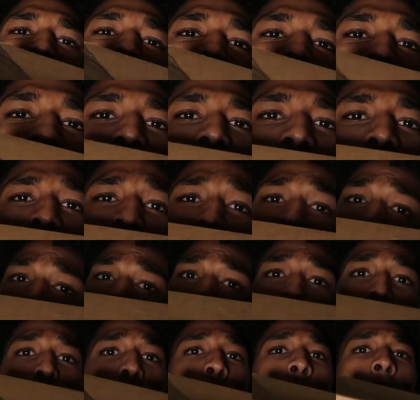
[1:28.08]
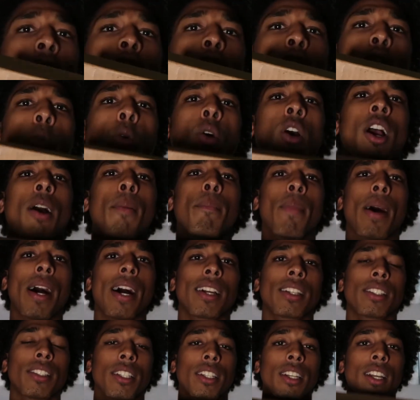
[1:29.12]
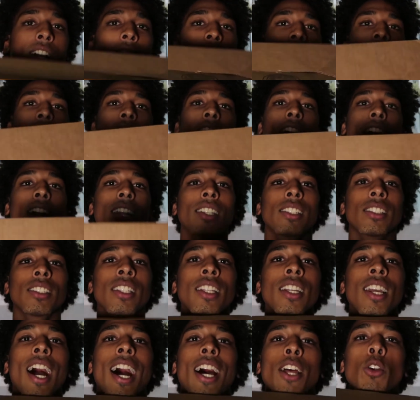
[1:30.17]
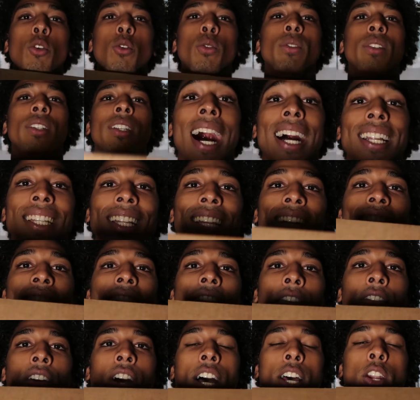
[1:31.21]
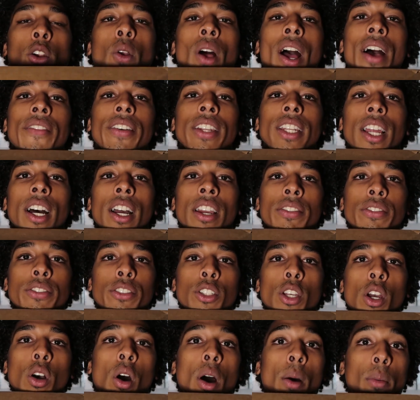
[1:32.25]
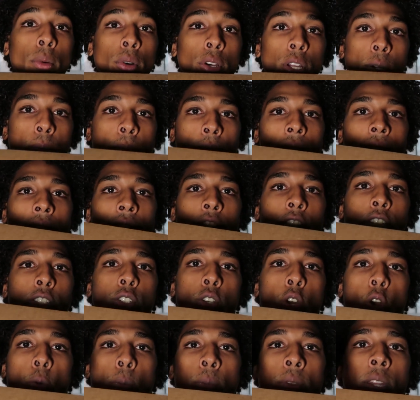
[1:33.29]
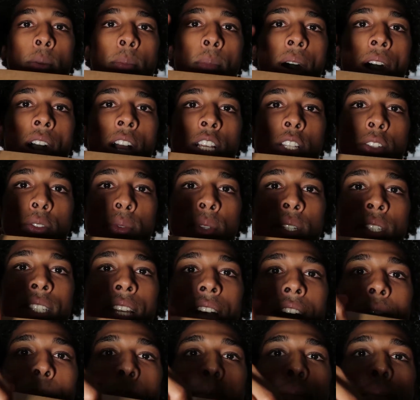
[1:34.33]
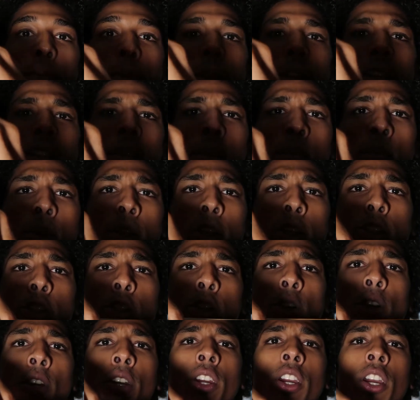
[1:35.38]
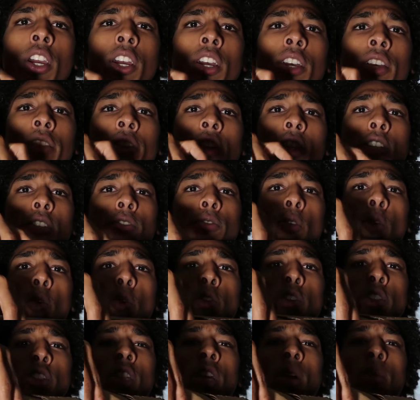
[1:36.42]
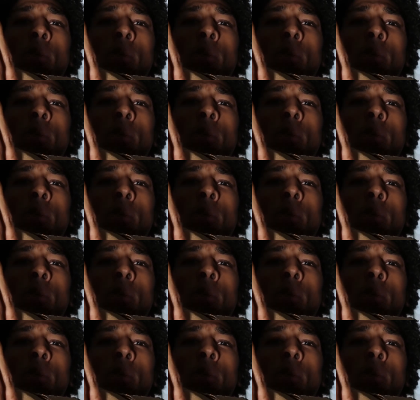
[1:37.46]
let's just get straight into our unboxing. Honestly, I don't have a knife, so I'm gonna probably just open the box from the top because I'm pretty sure this fold just